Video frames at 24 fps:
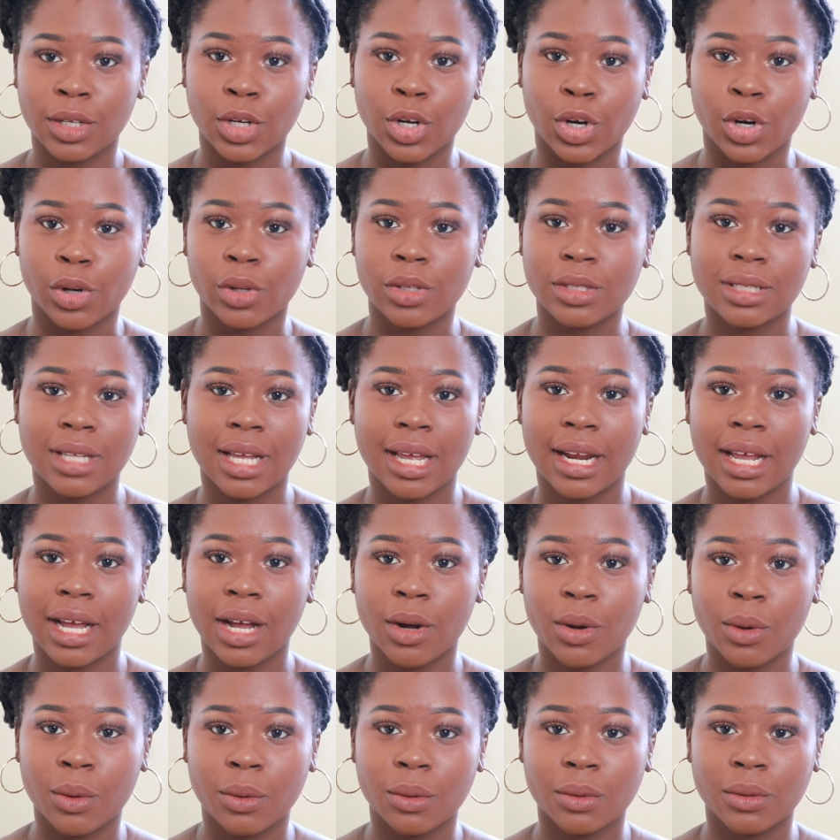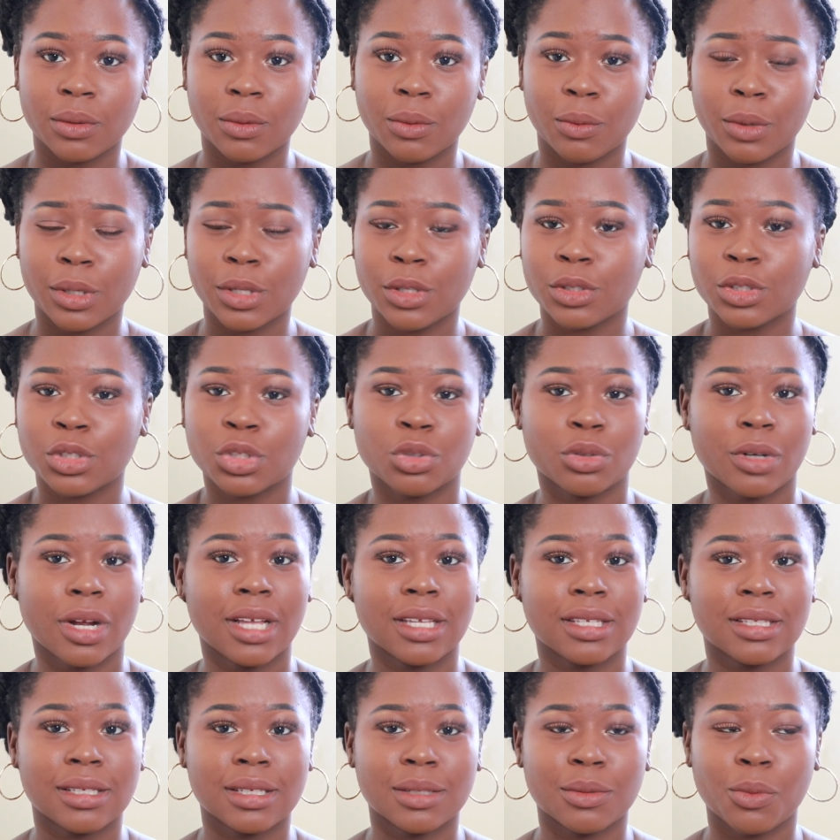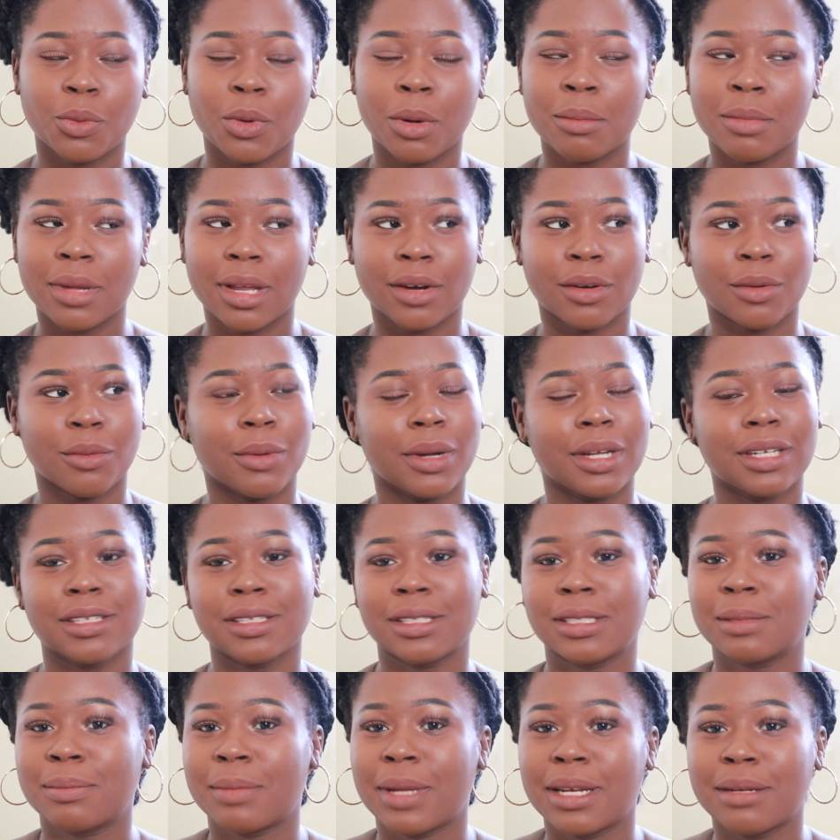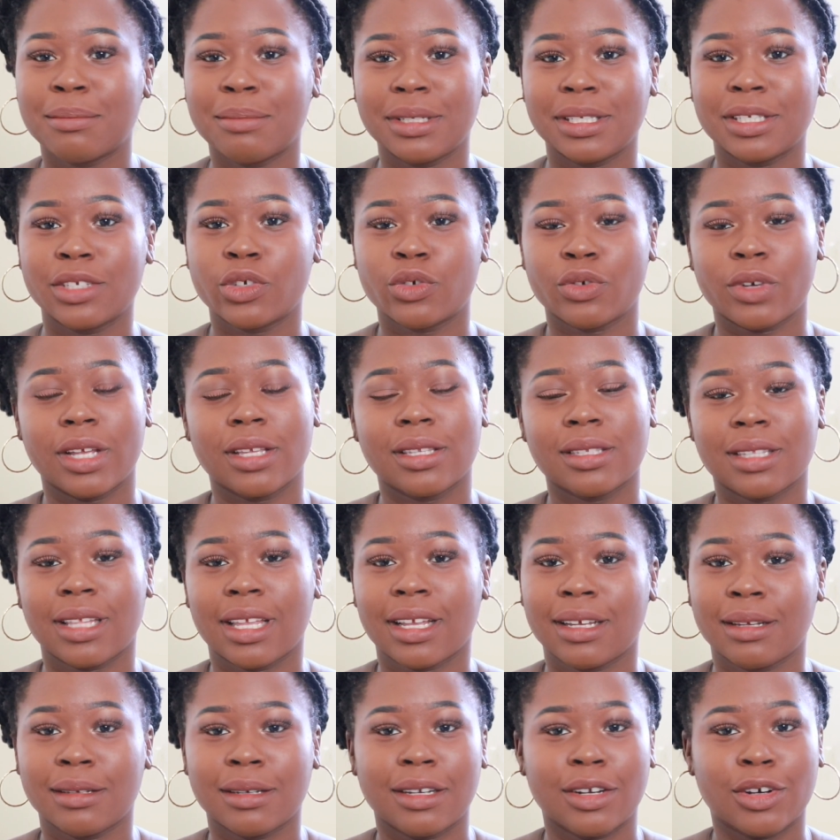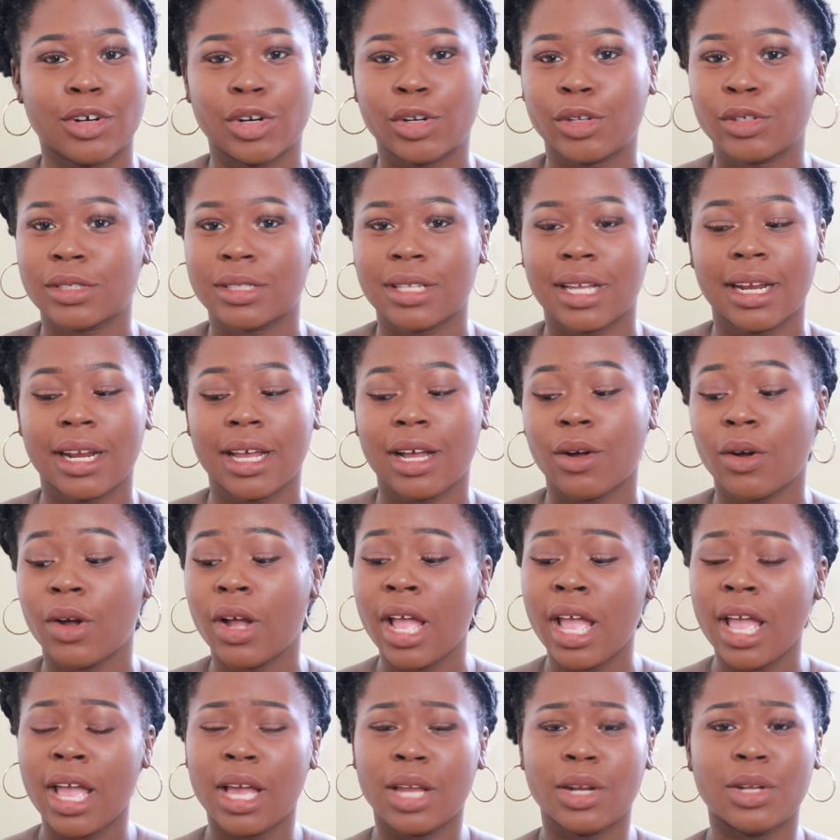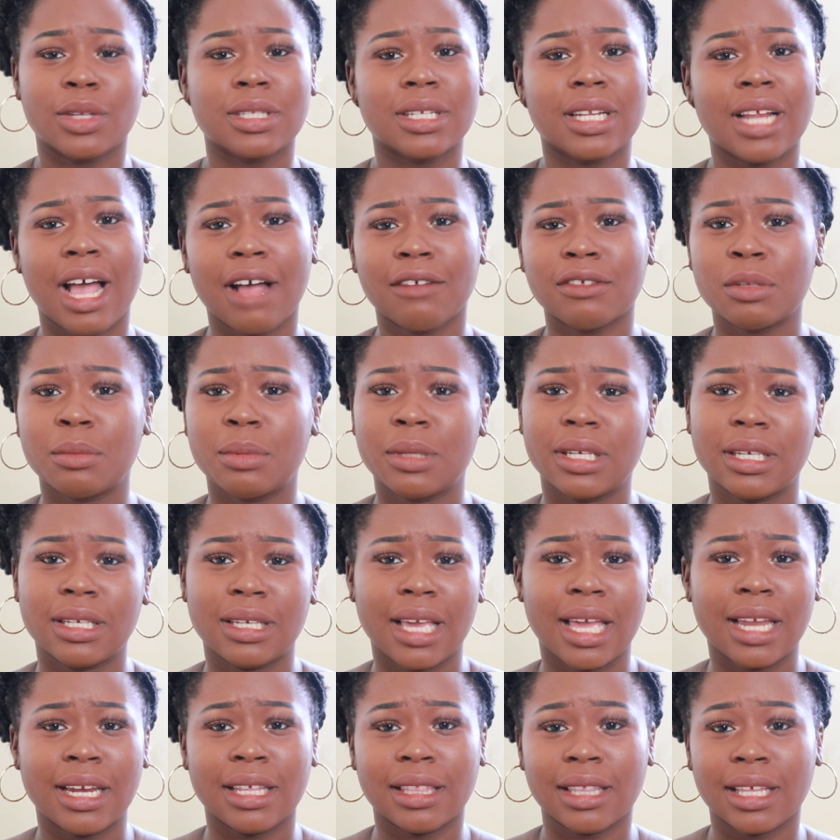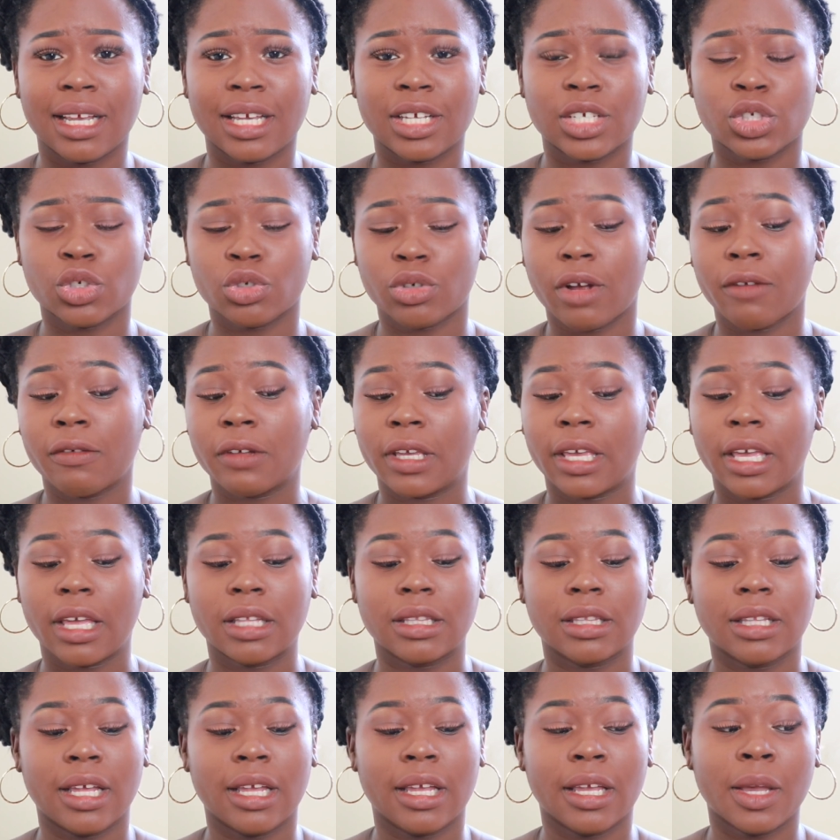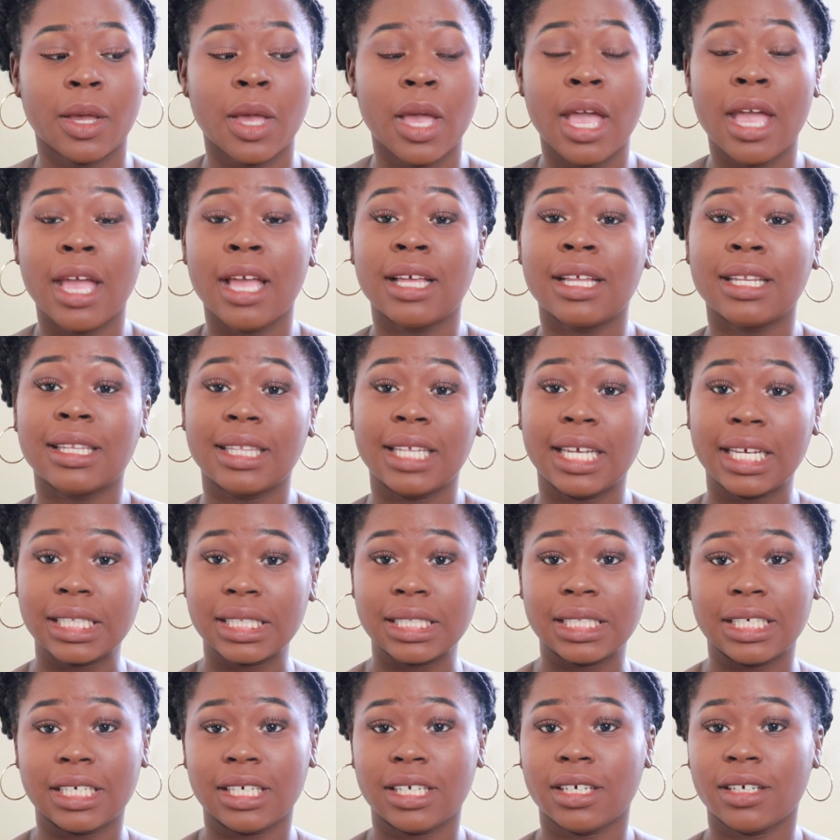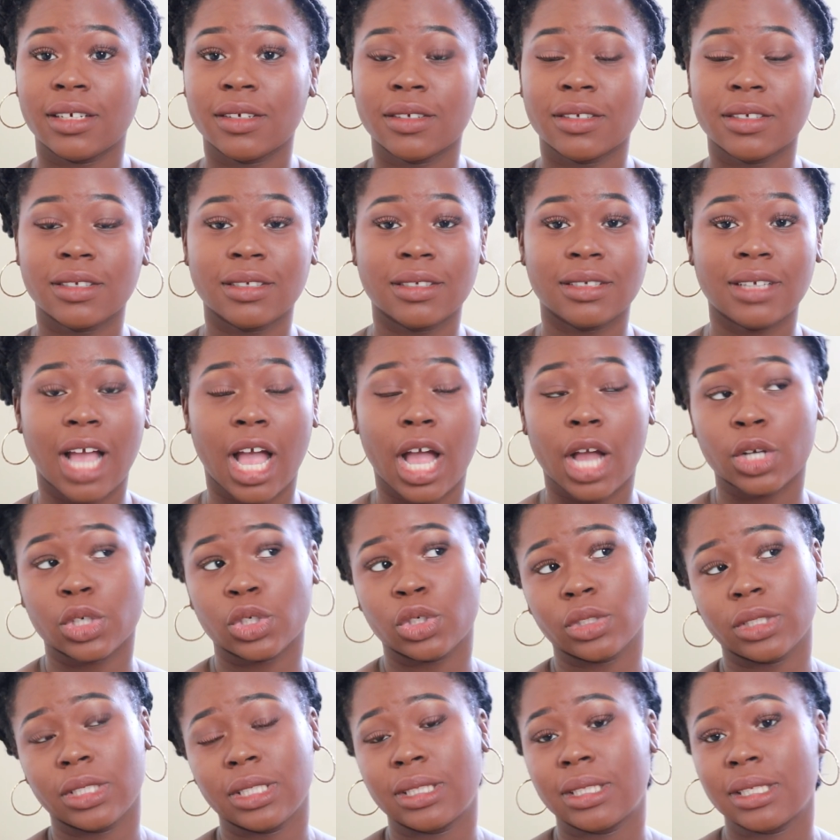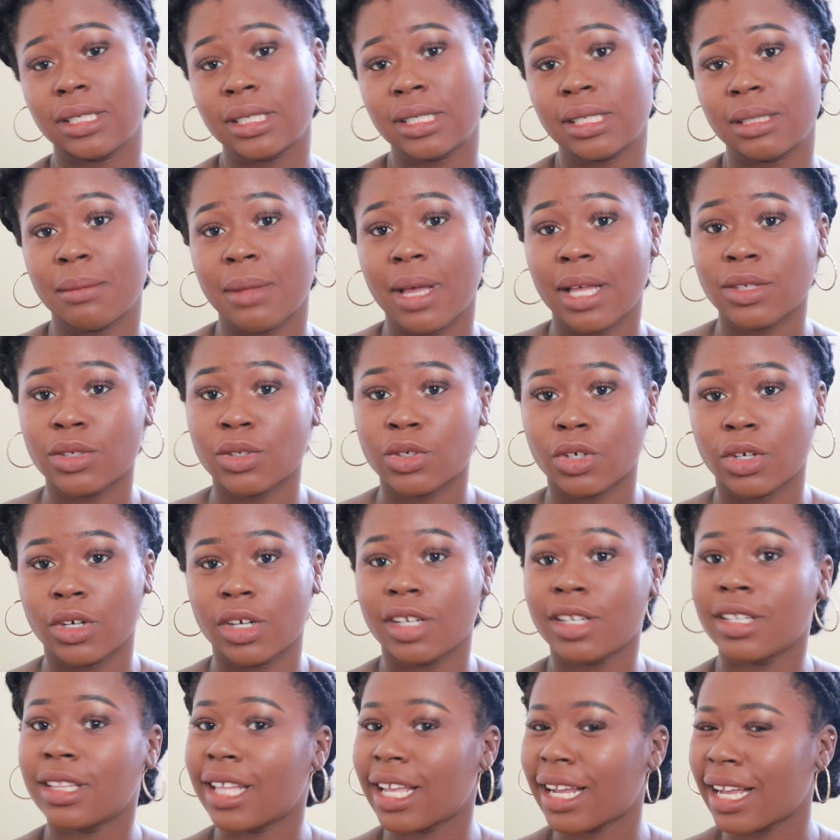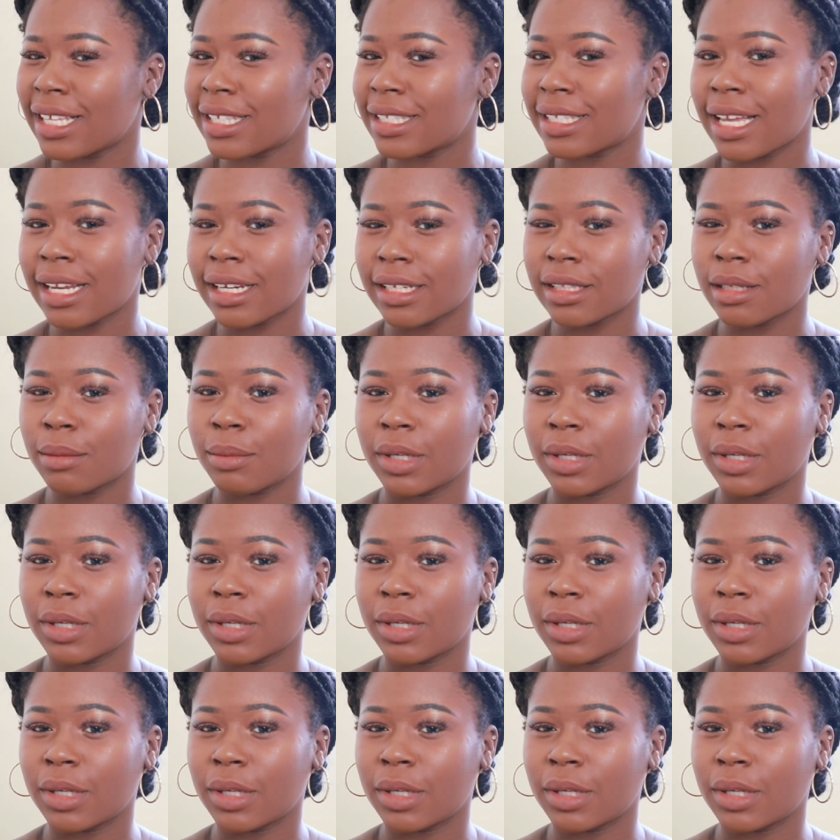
Girls' night out. When you're stressed, what better way to spend being stressed like a girls' night out? It doesn't have to be anything extravagant. Like lately, actually this semester, like I said in the